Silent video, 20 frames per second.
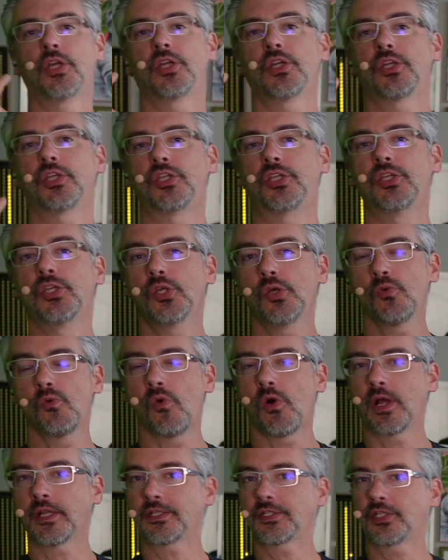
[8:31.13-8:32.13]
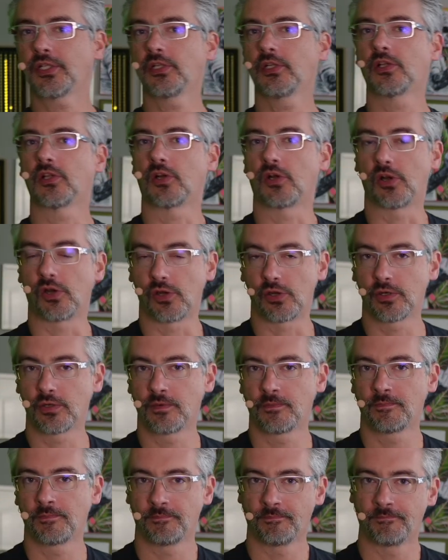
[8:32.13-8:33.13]
you want to
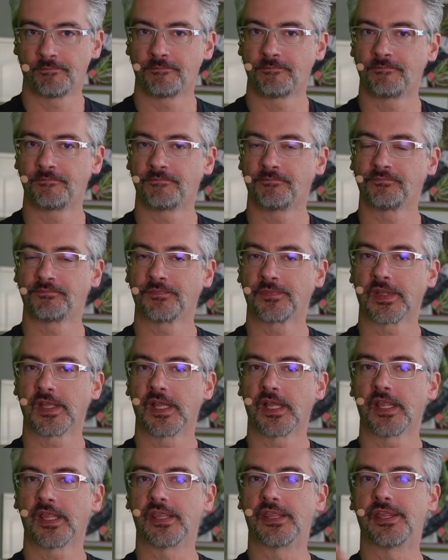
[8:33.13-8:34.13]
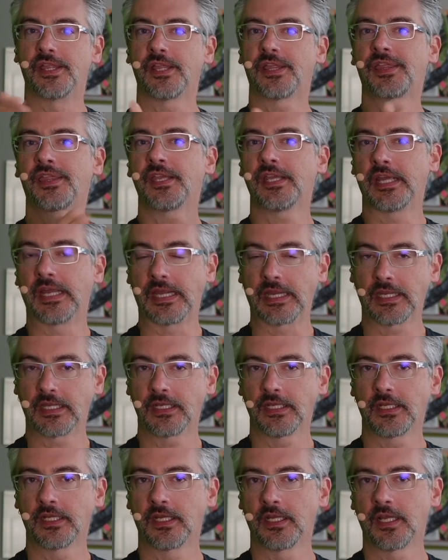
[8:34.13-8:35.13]
learn the
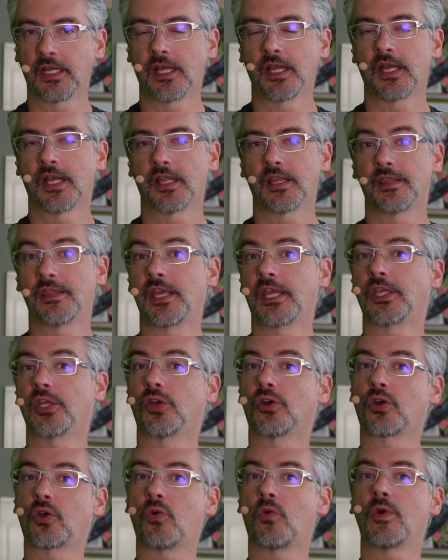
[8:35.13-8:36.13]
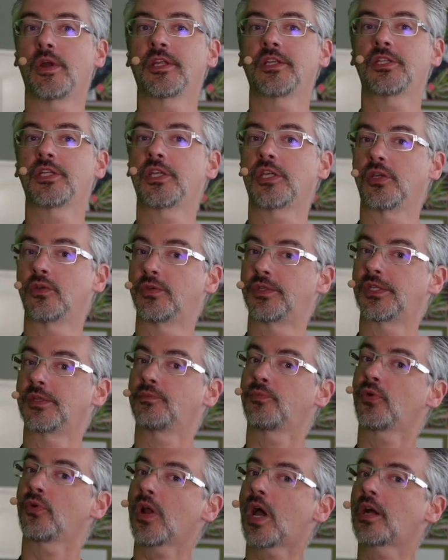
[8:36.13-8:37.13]
thing that you're going to use
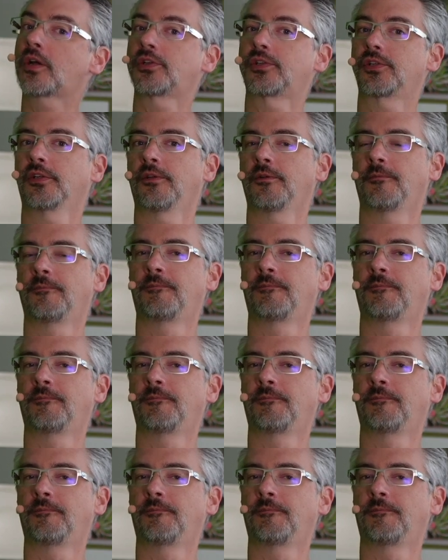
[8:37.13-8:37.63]
in production.